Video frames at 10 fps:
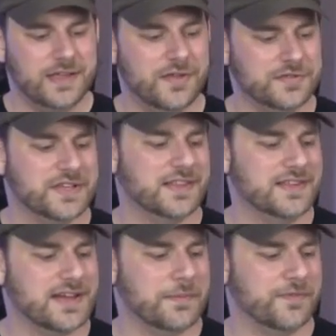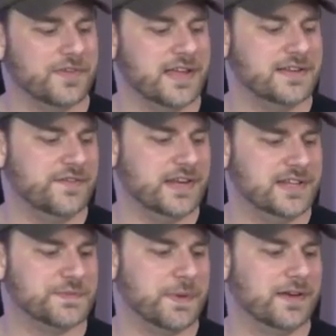using the top of a
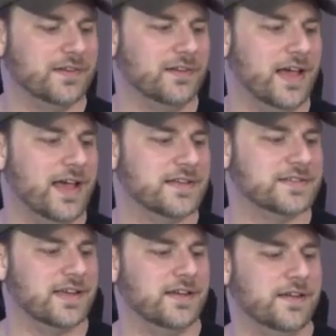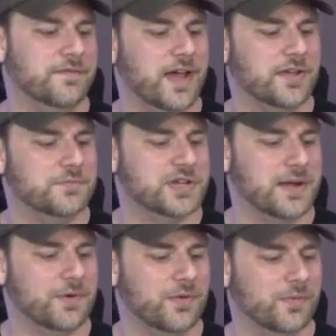DVD spindle as a vacuum
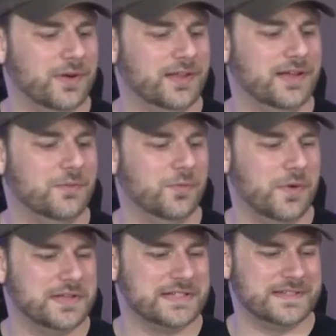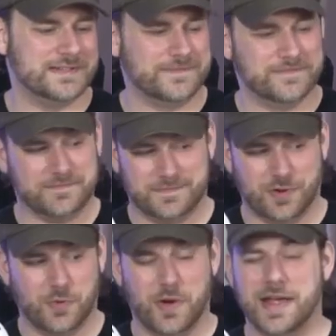chamber really wasn't
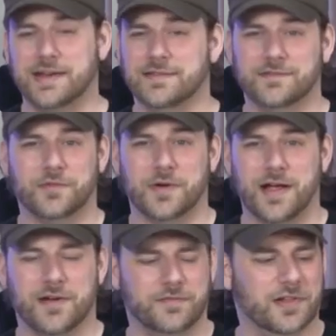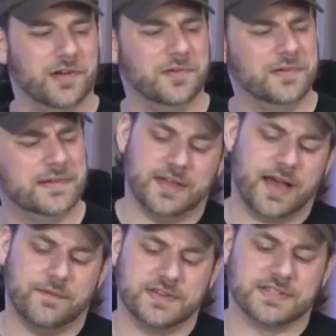great for airflow. I think
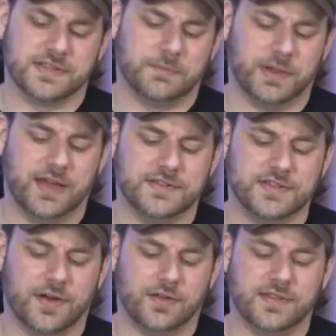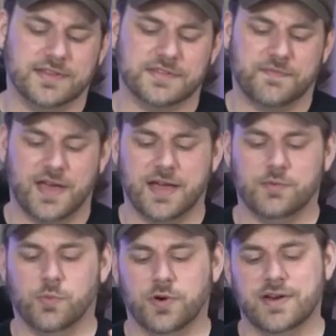obviously the blades on this
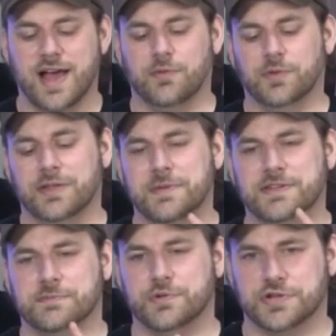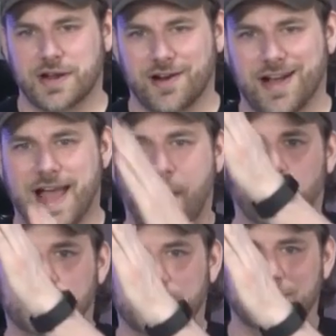fan were not really meant to push air
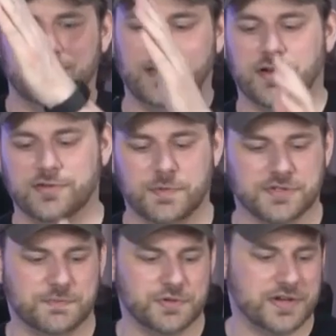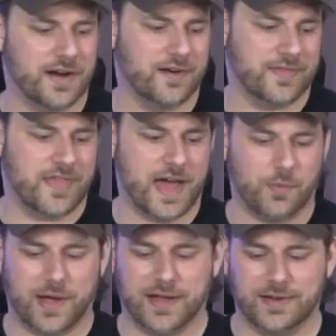out. They were supposed to push air
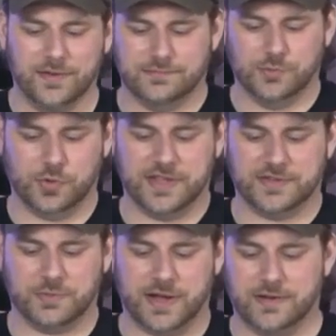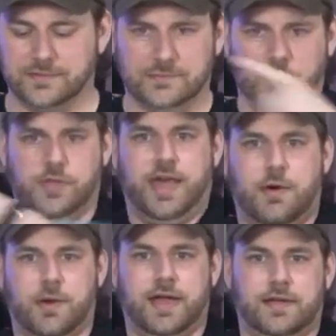that way, or this way, or
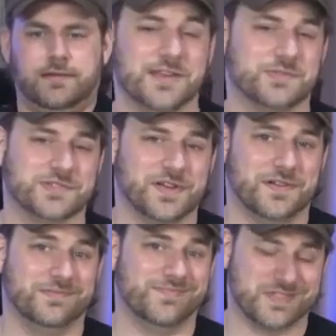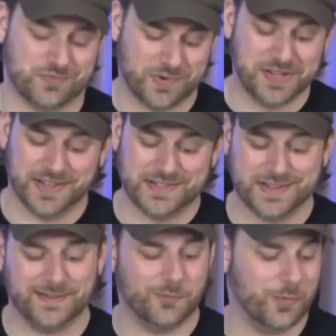that way. As a result, this really
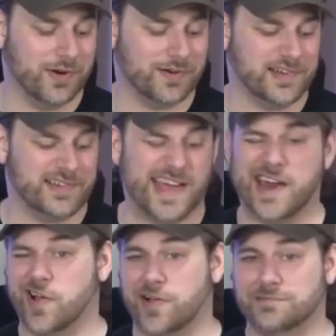didn't work at all.